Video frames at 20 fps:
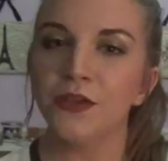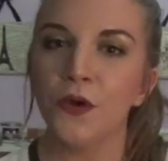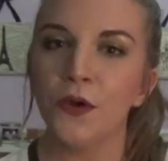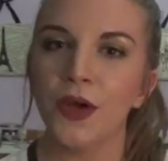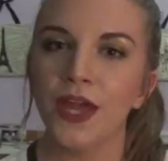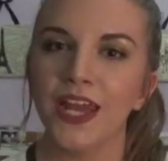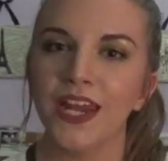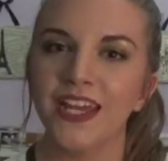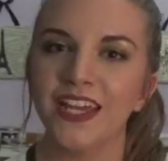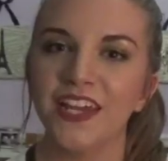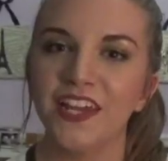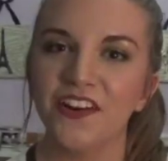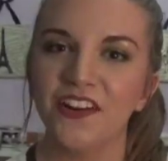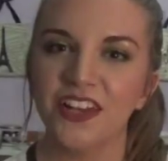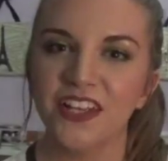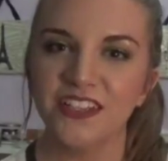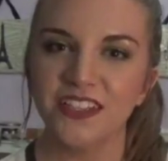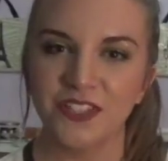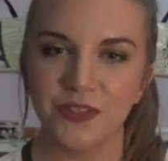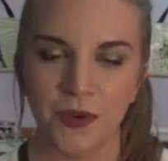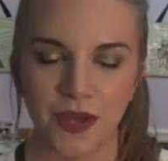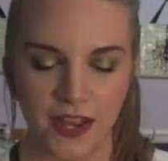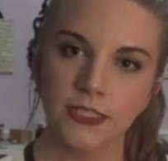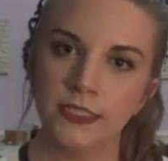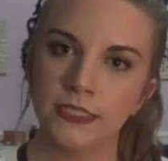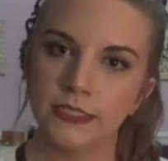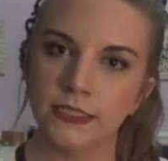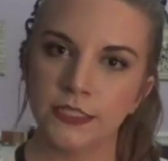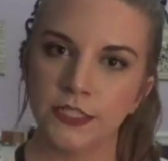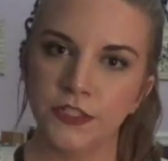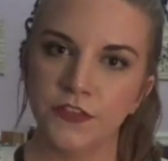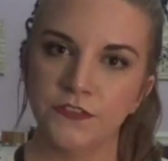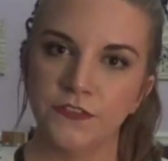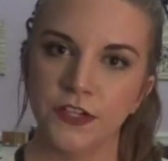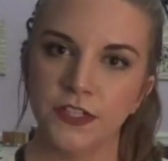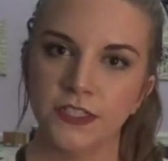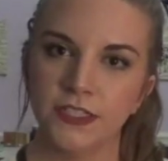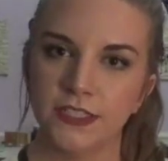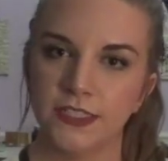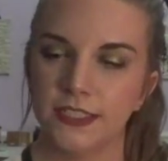go ahead and get on into it. So the
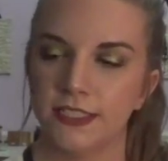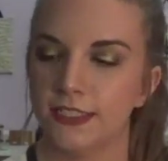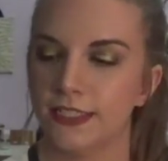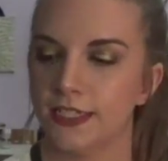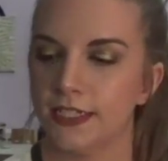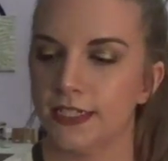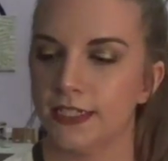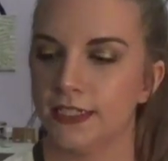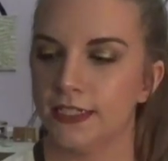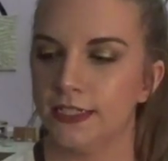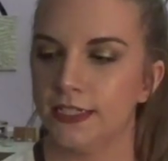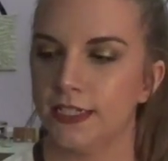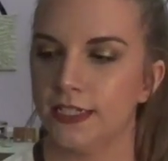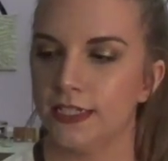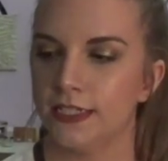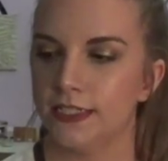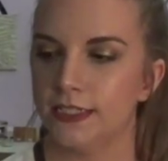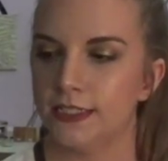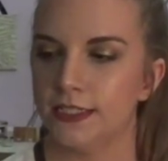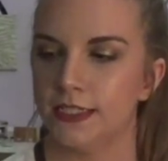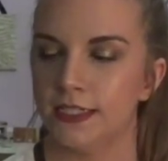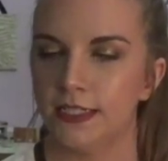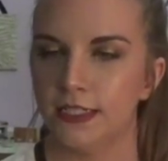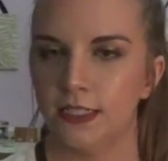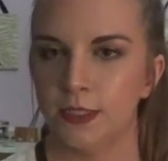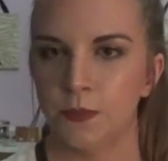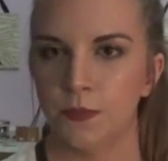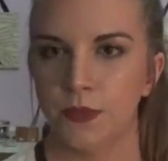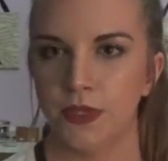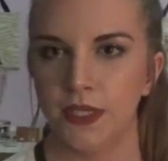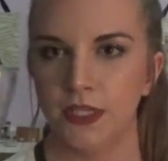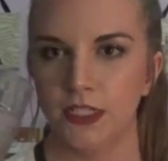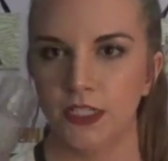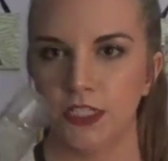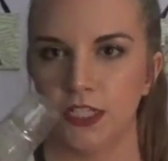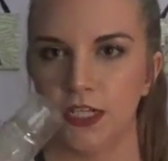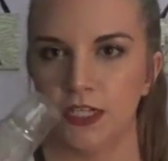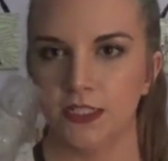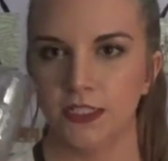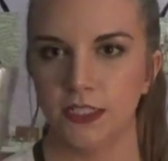first thing is this Be
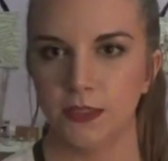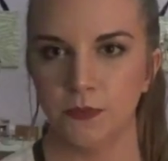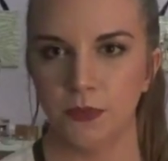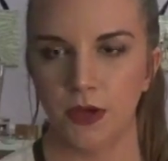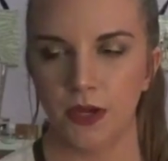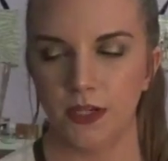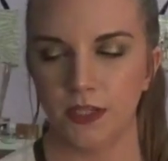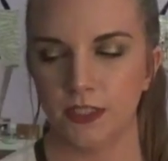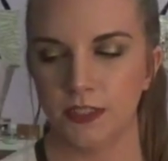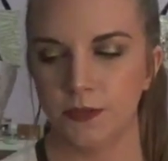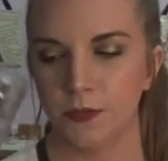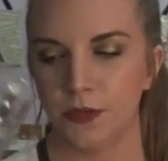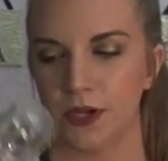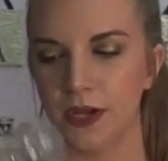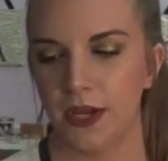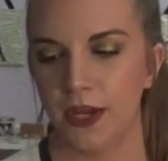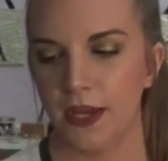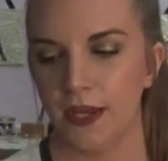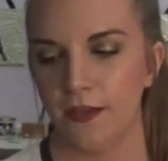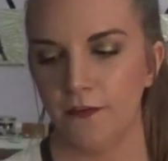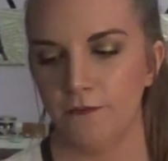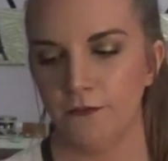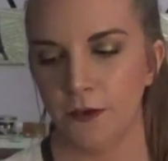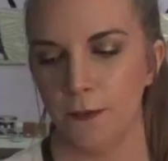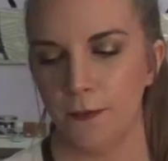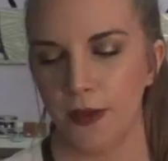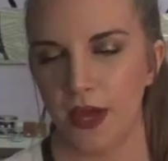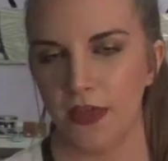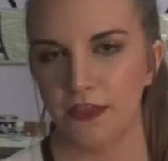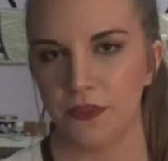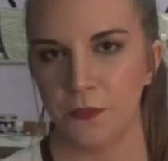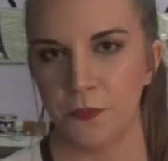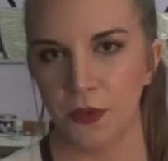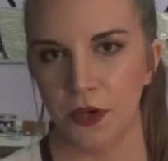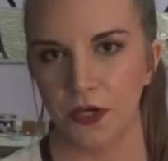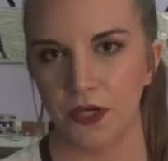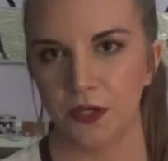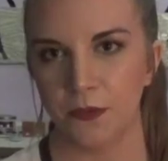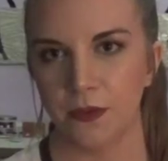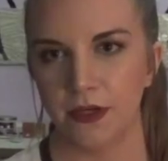Enchanted body spray from Bath &
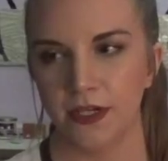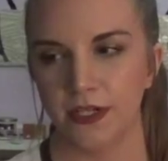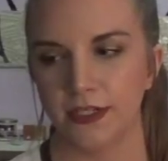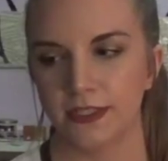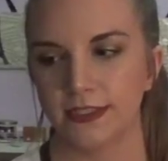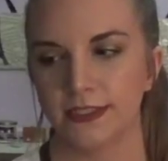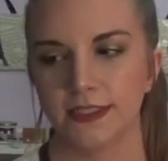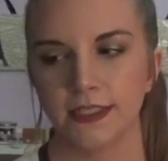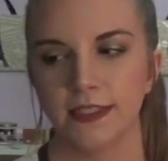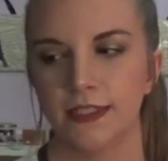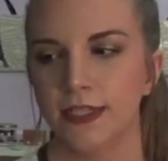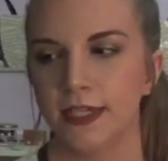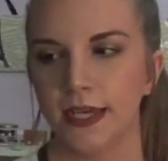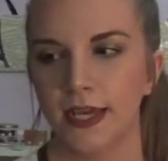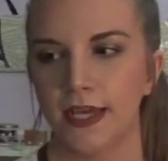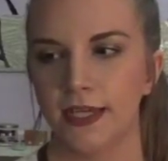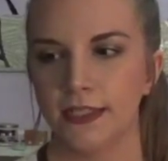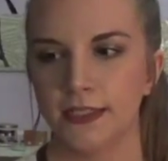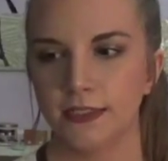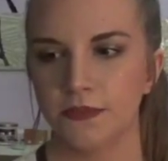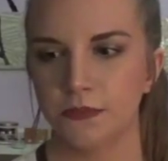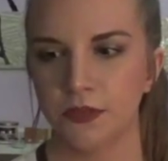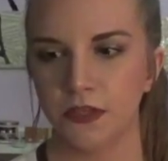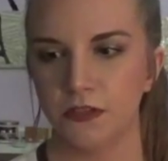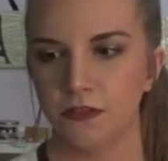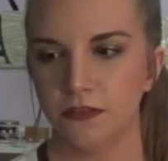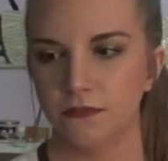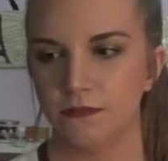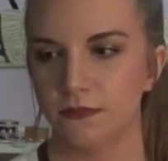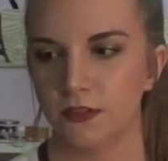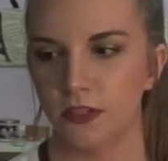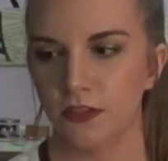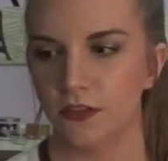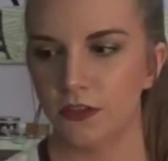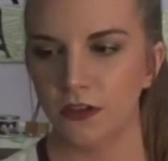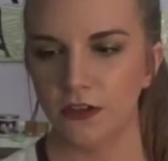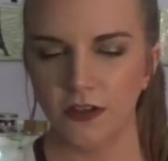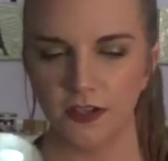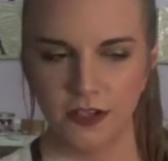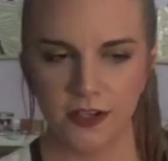Body Works. It smelled
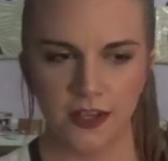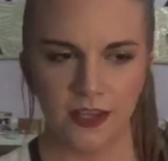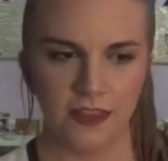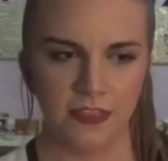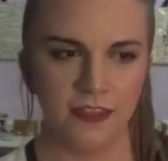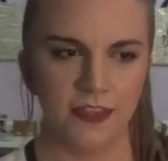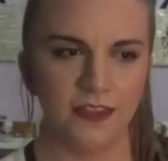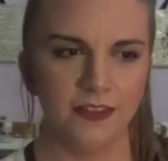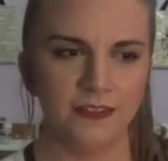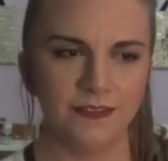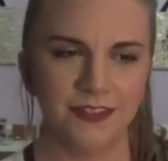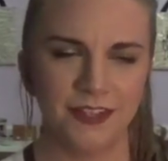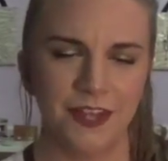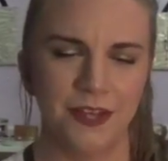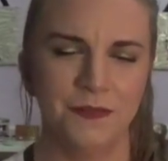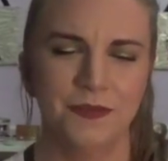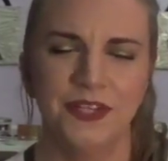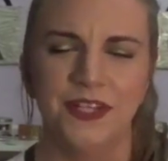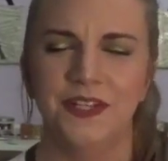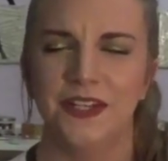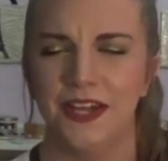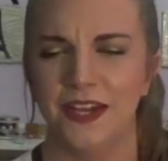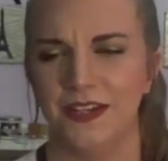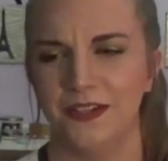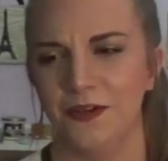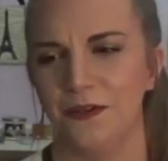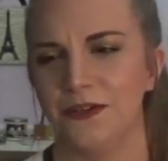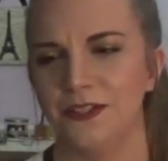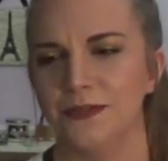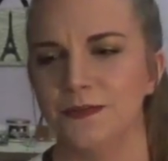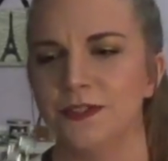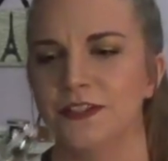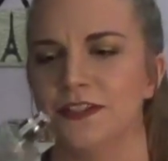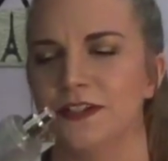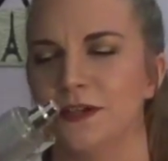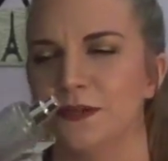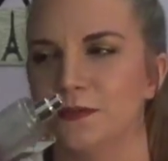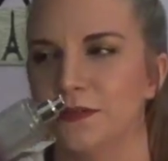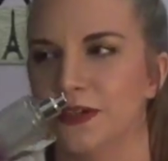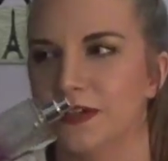good, I think. I mean, I know it smelled
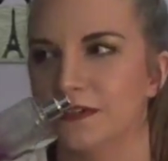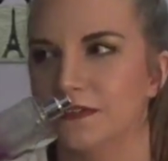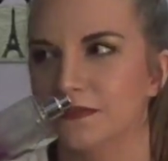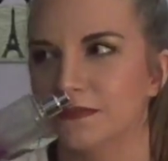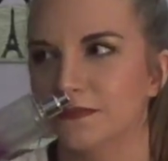good, but